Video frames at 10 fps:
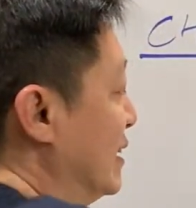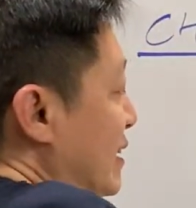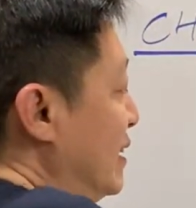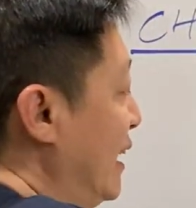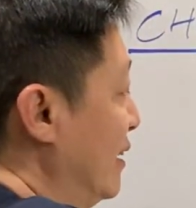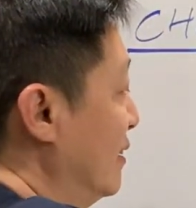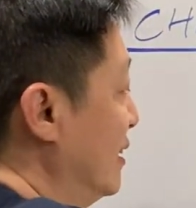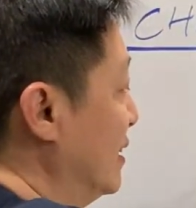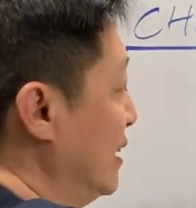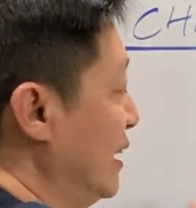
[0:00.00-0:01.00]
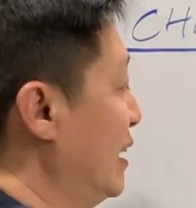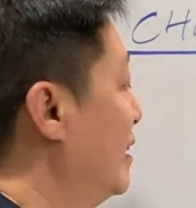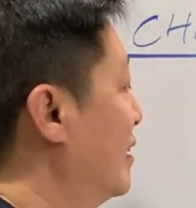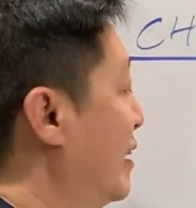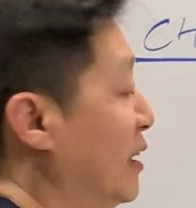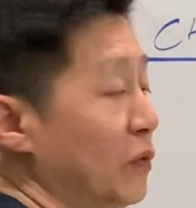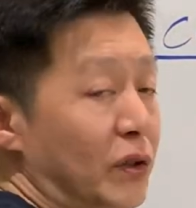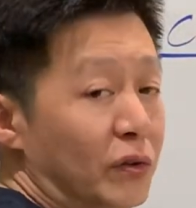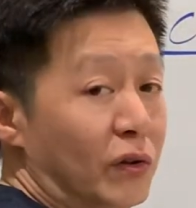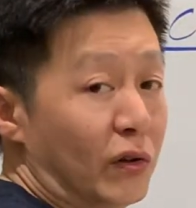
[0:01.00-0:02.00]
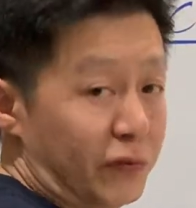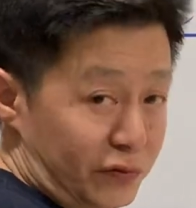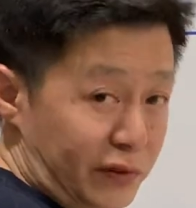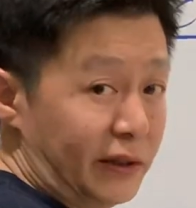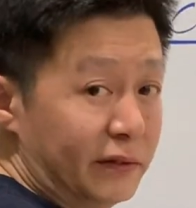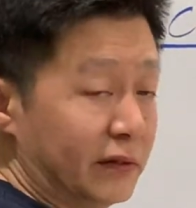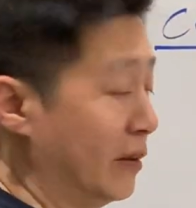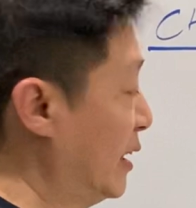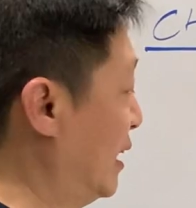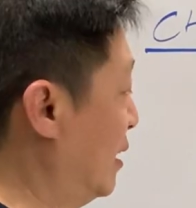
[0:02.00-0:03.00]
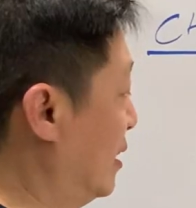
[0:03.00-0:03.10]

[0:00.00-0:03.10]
Snake is indirect well of ren, okay.